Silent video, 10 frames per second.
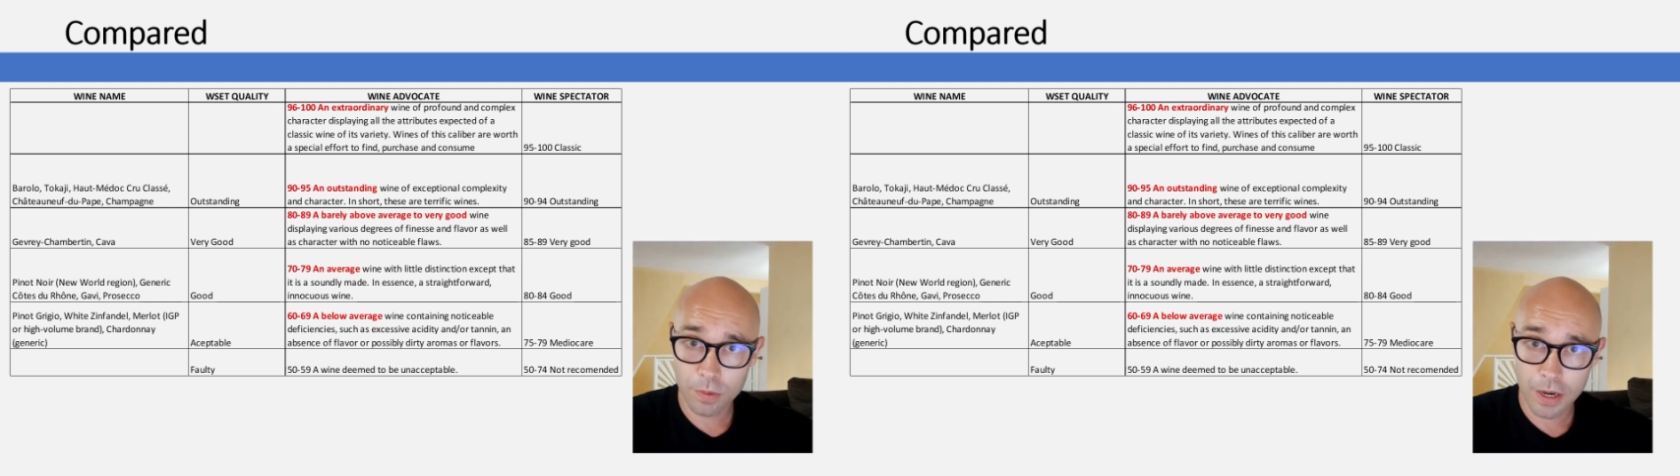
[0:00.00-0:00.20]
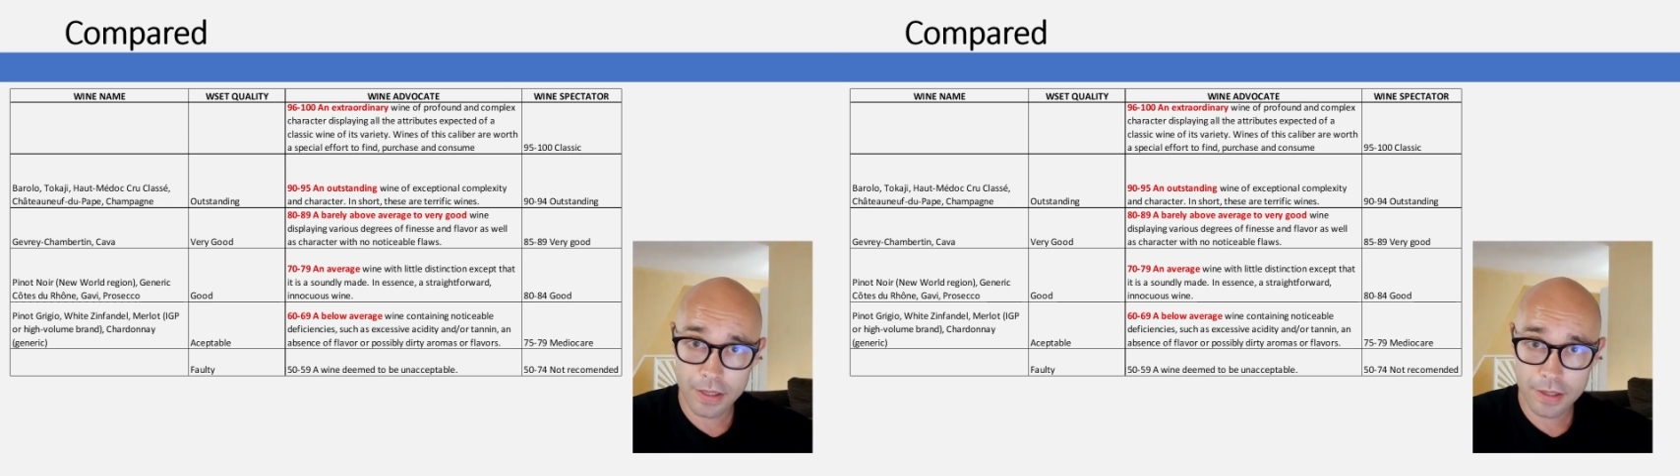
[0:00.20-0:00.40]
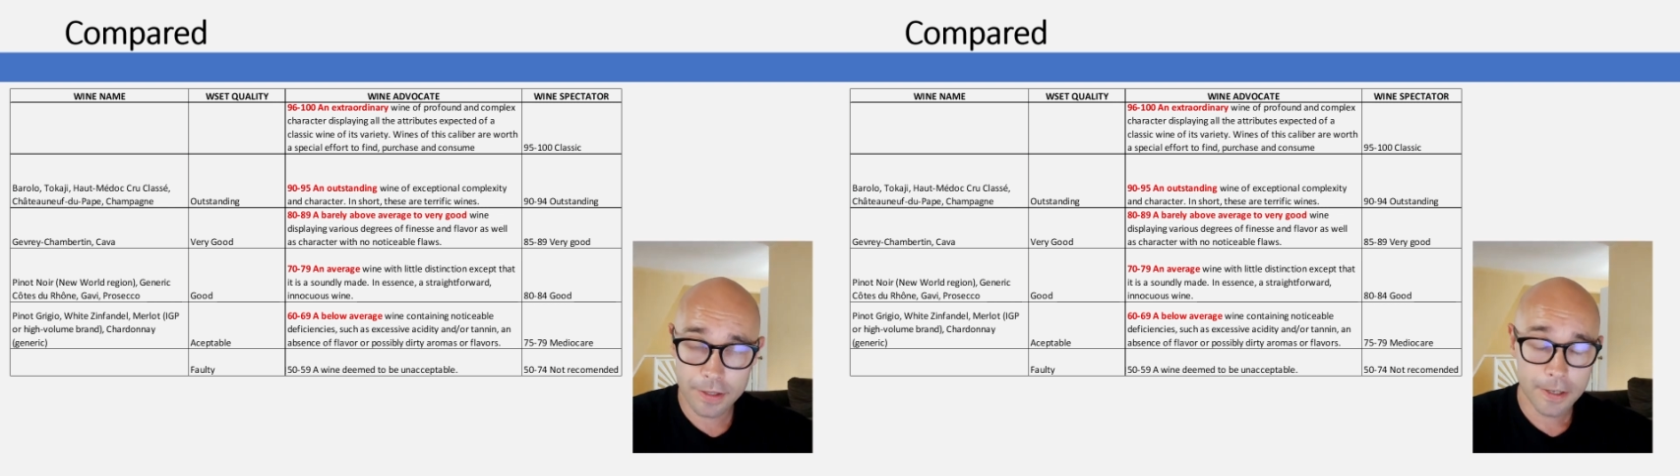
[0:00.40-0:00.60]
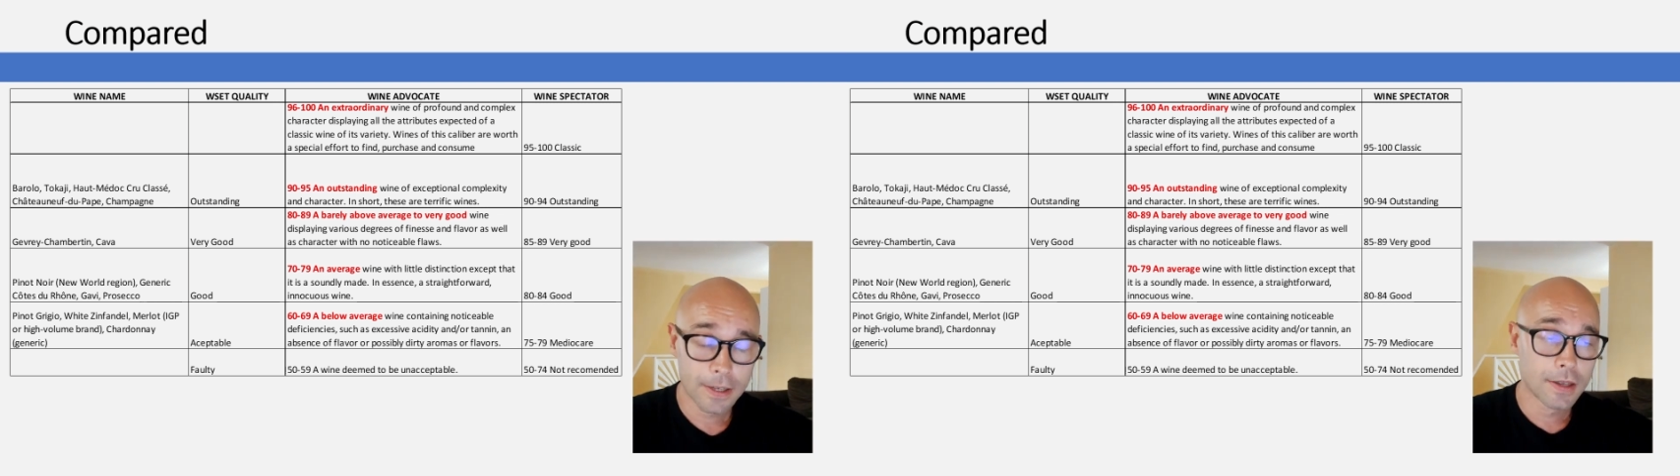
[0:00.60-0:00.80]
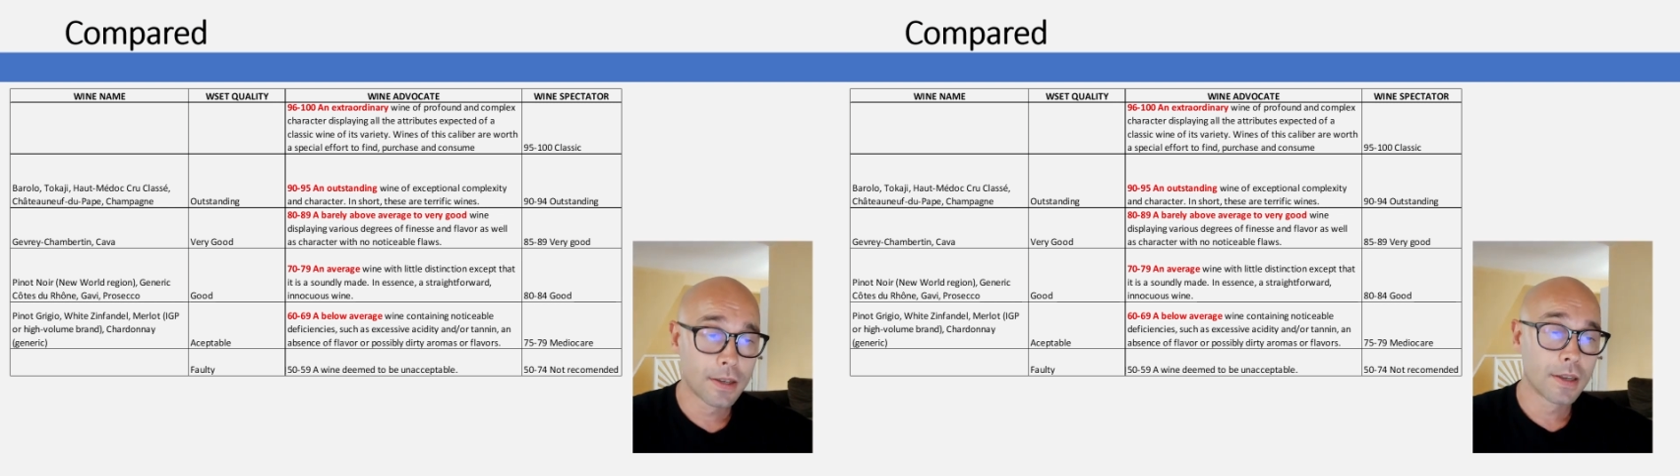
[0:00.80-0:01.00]
wines,
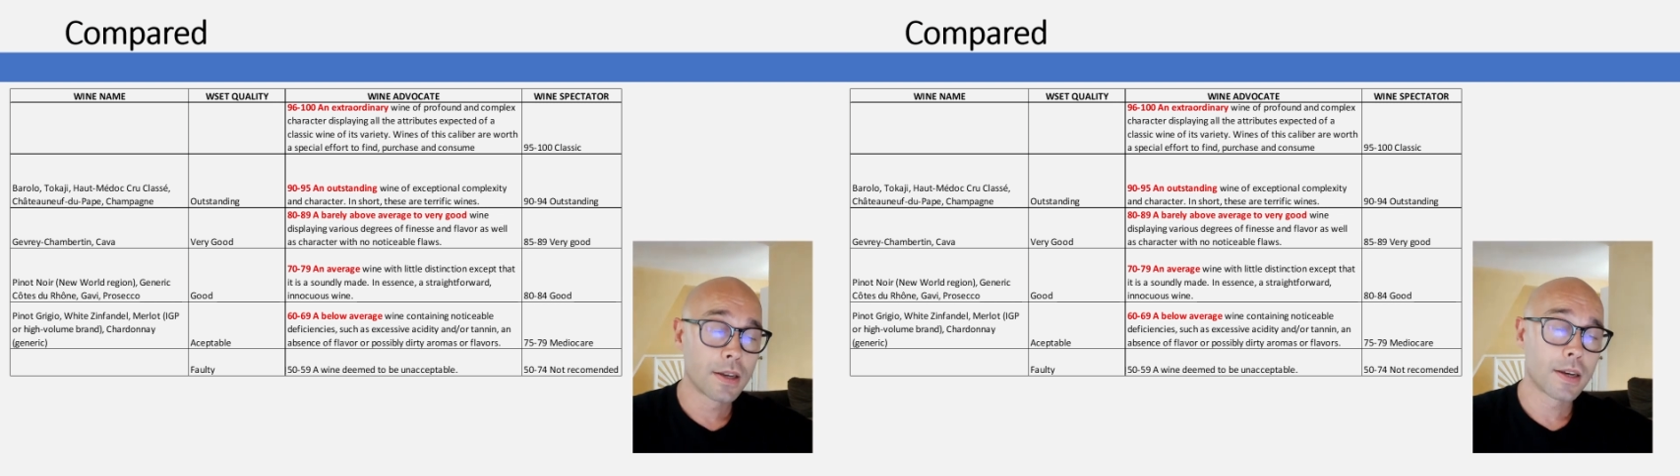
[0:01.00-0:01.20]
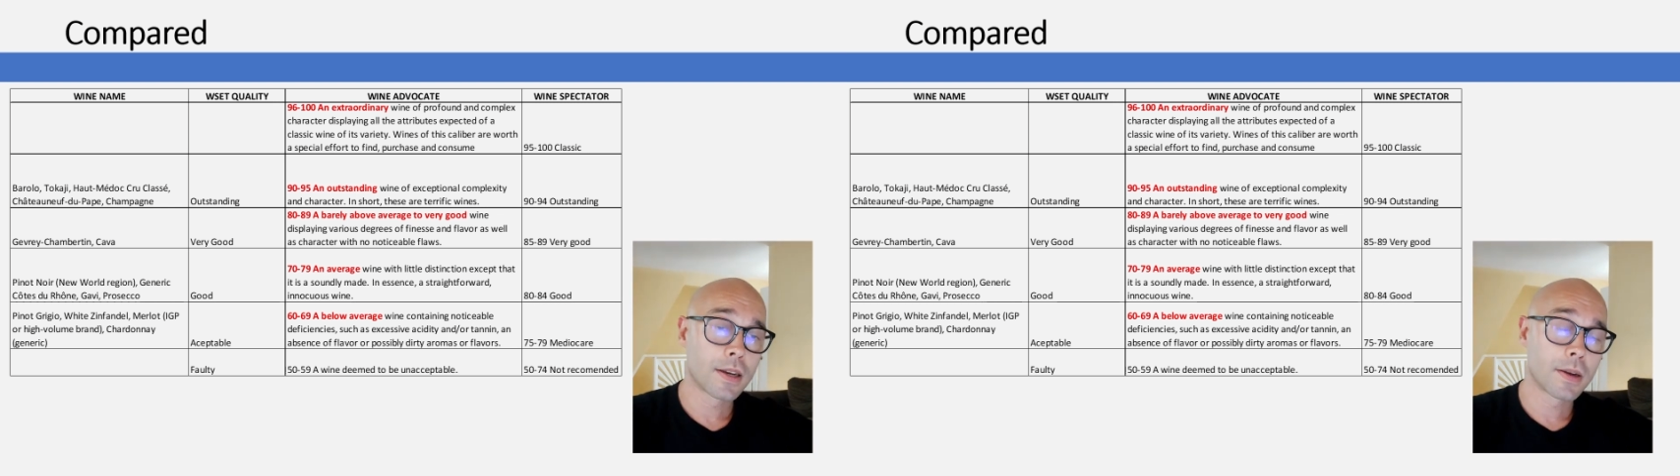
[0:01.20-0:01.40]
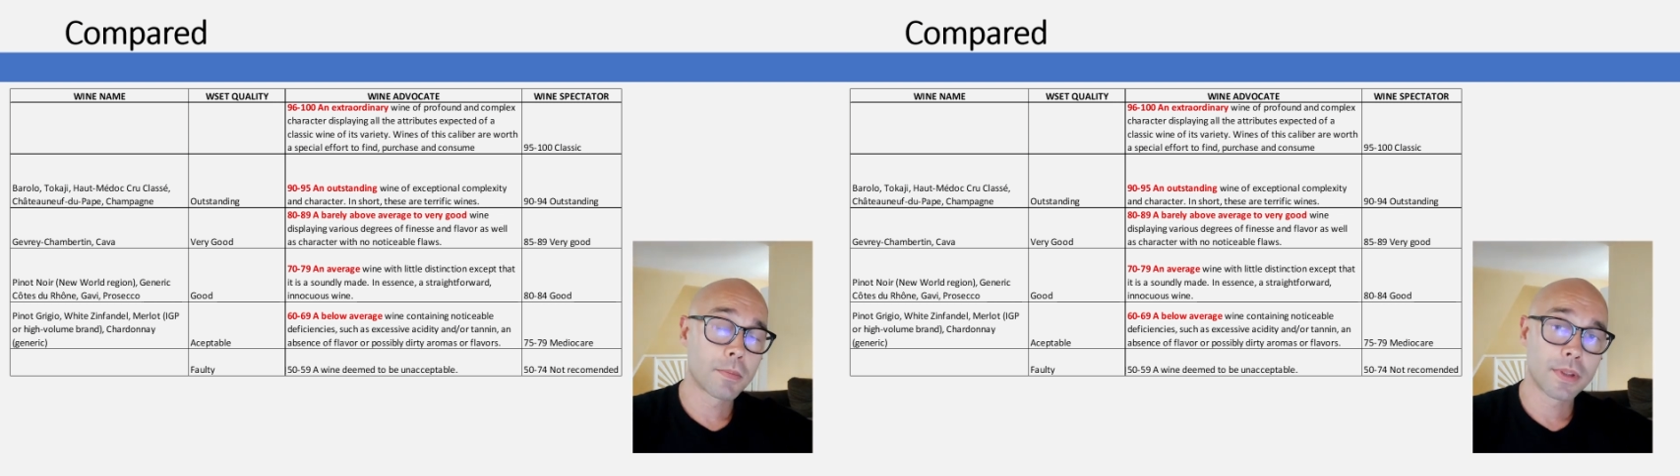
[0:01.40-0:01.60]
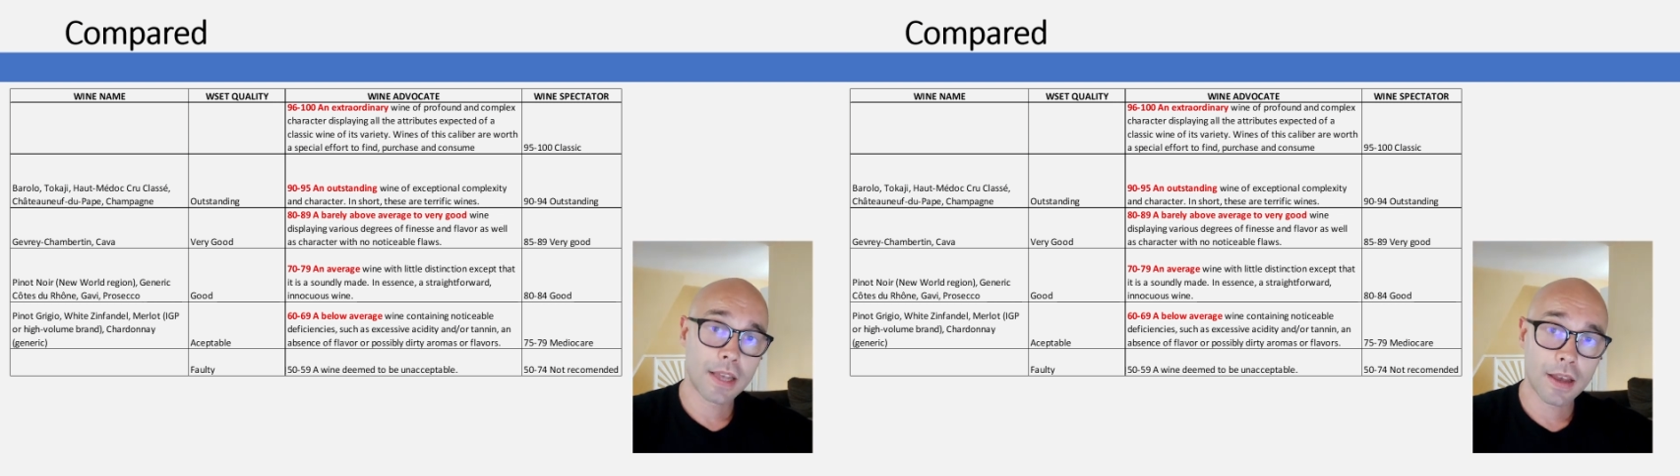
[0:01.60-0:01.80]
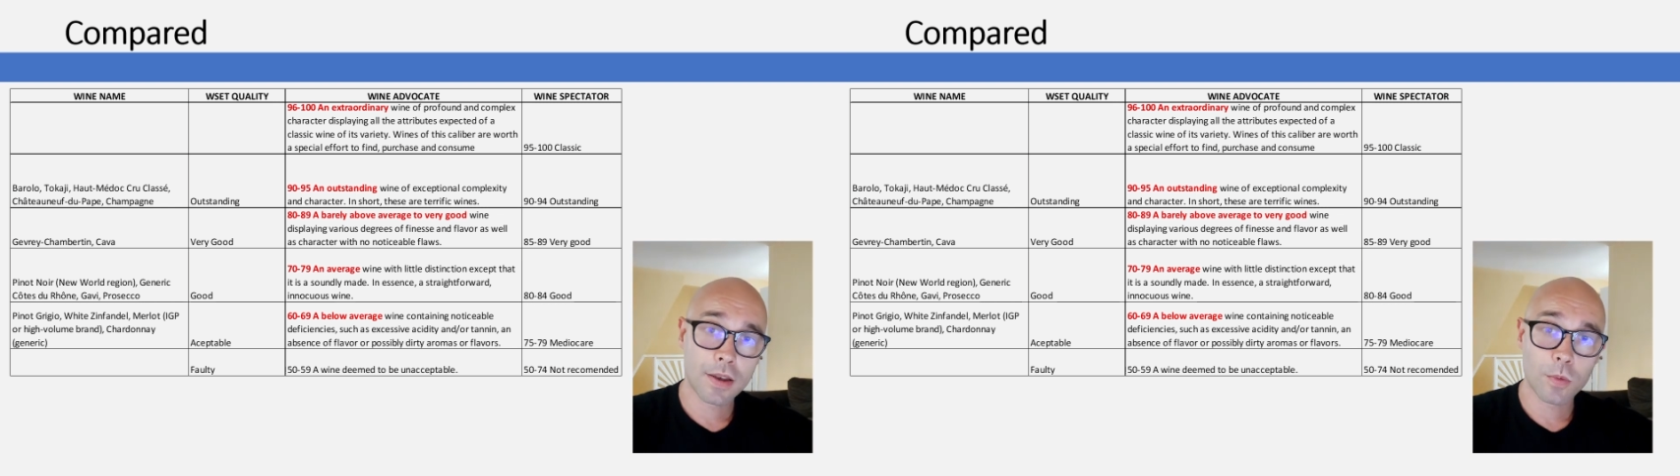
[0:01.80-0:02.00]
but
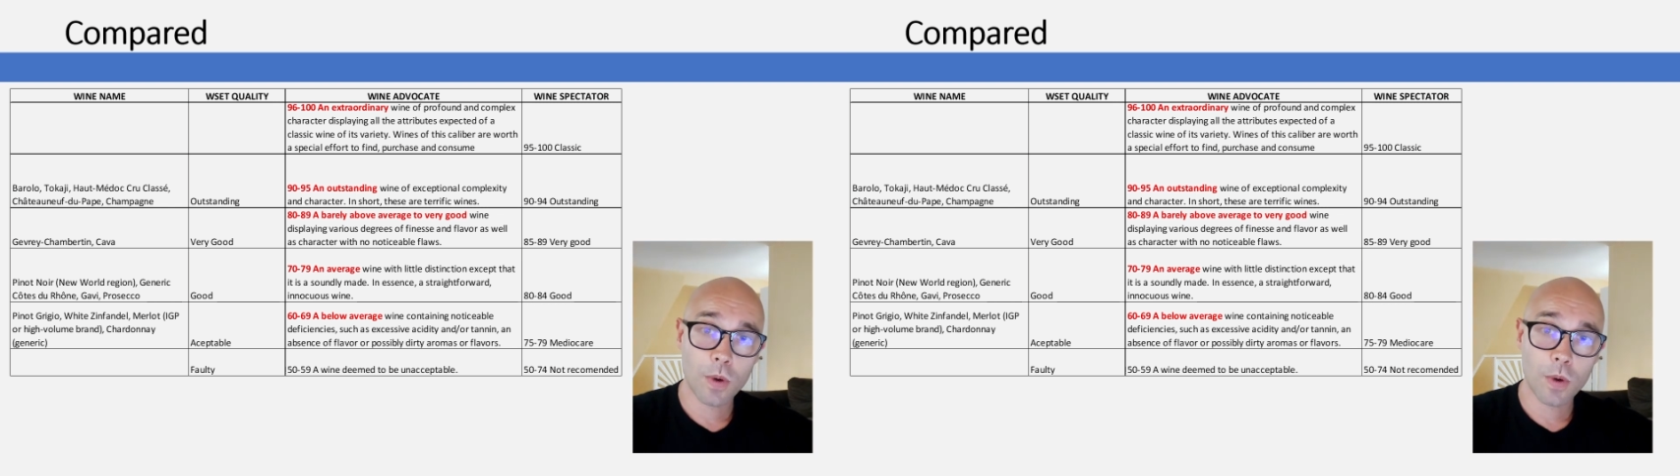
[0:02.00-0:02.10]
that